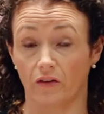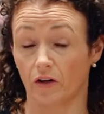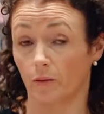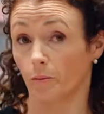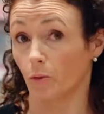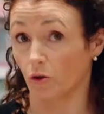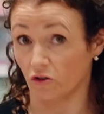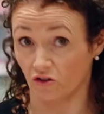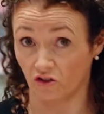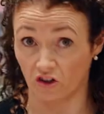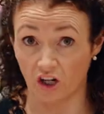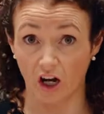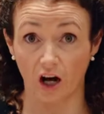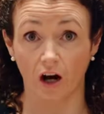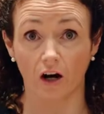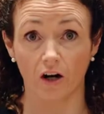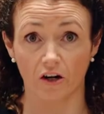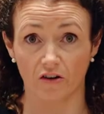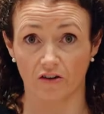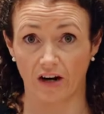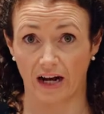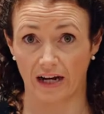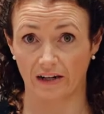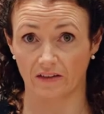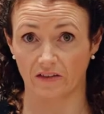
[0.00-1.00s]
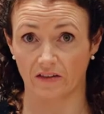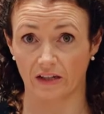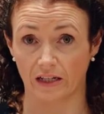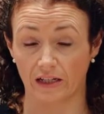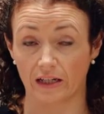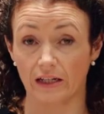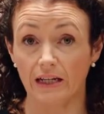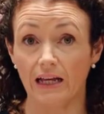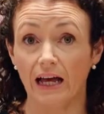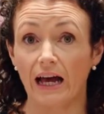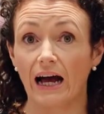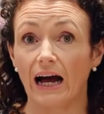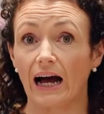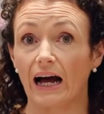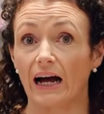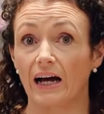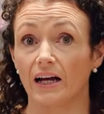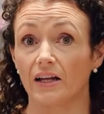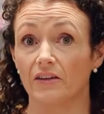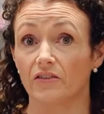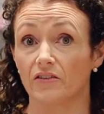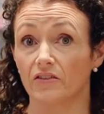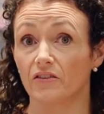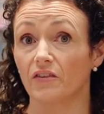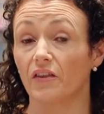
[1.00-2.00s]
are much longer acting,
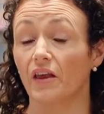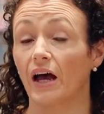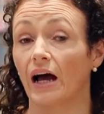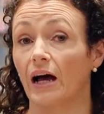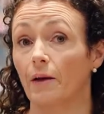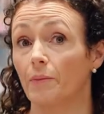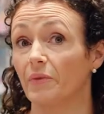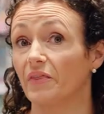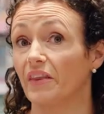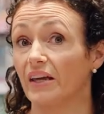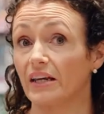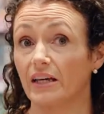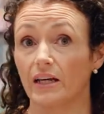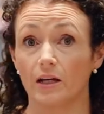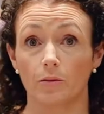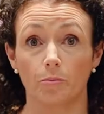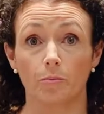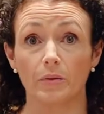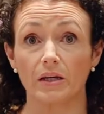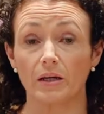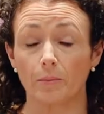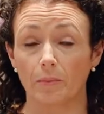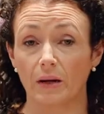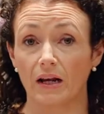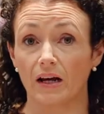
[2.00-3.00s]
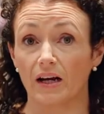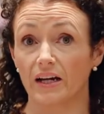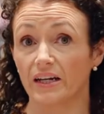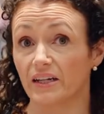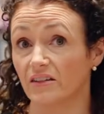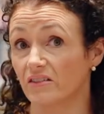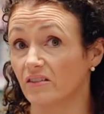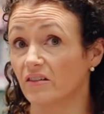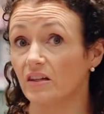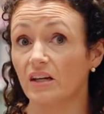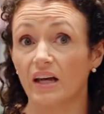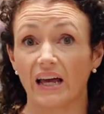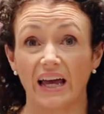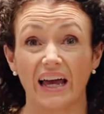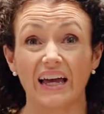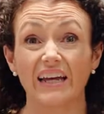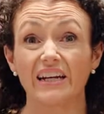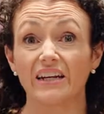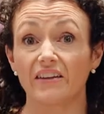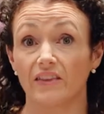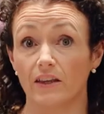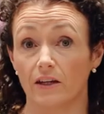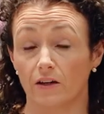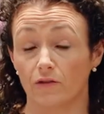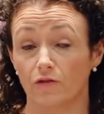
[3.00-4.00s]
and they can be applied
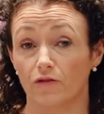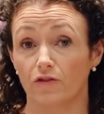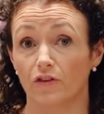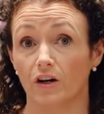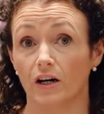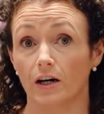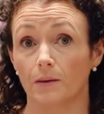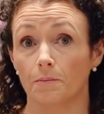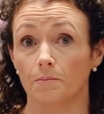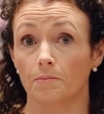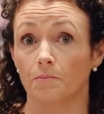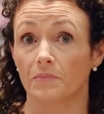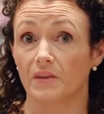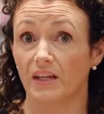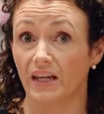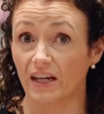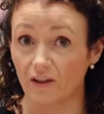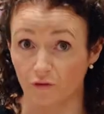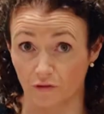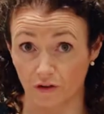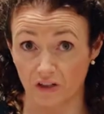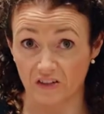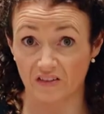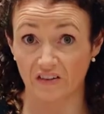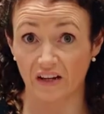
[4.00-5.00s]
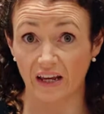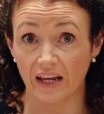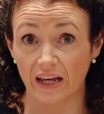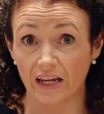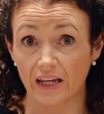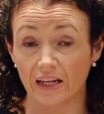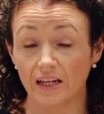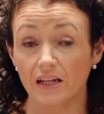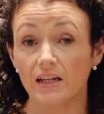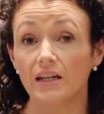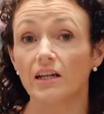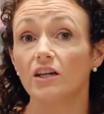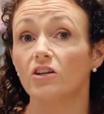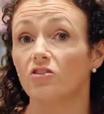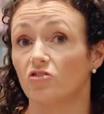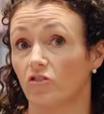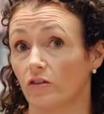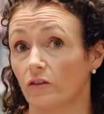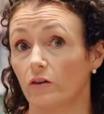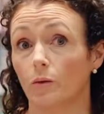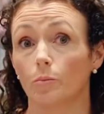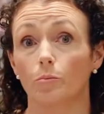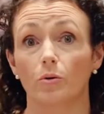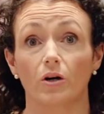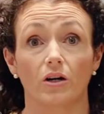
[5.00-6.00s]
anything from every day to
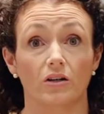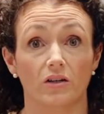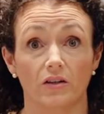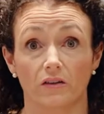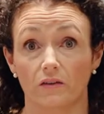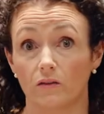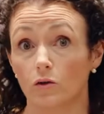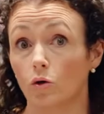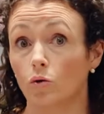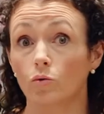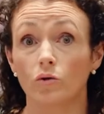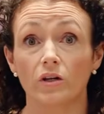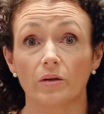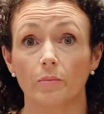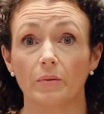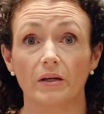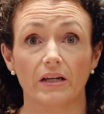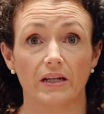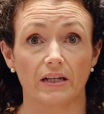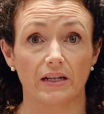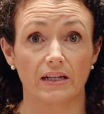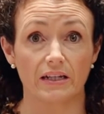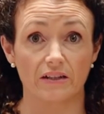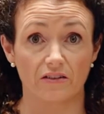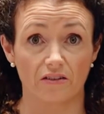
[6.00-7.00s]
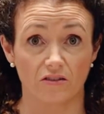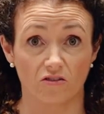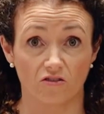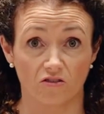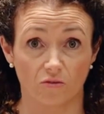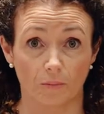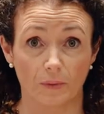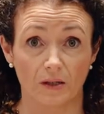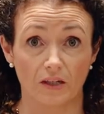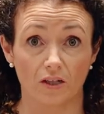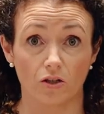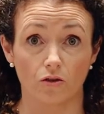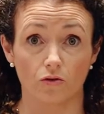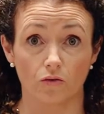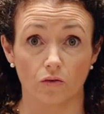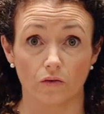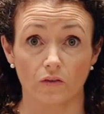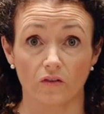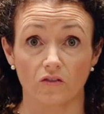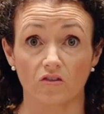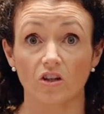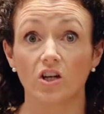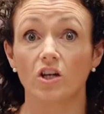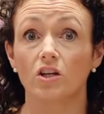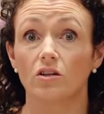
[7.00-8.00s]
some products only being needed to be
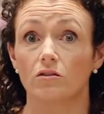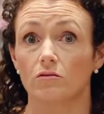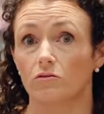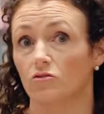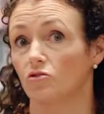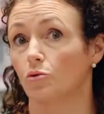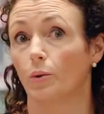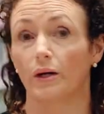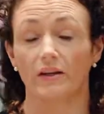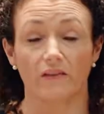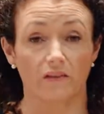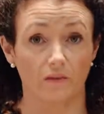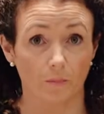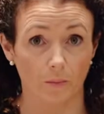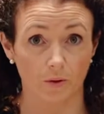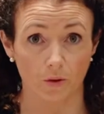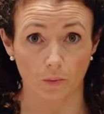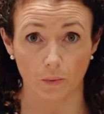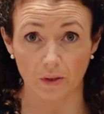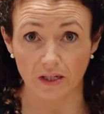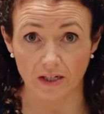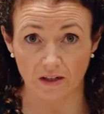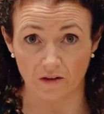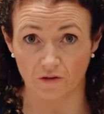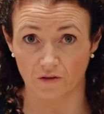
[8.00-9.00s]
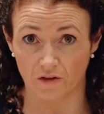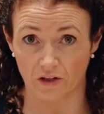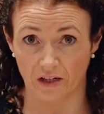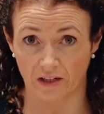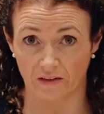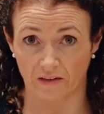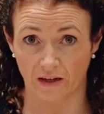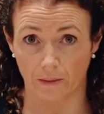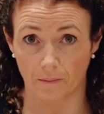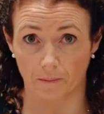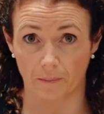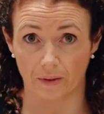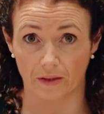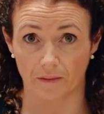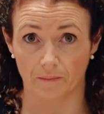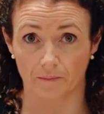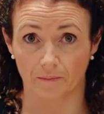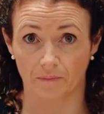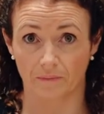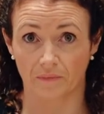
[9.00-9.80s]
used twice per week, for example.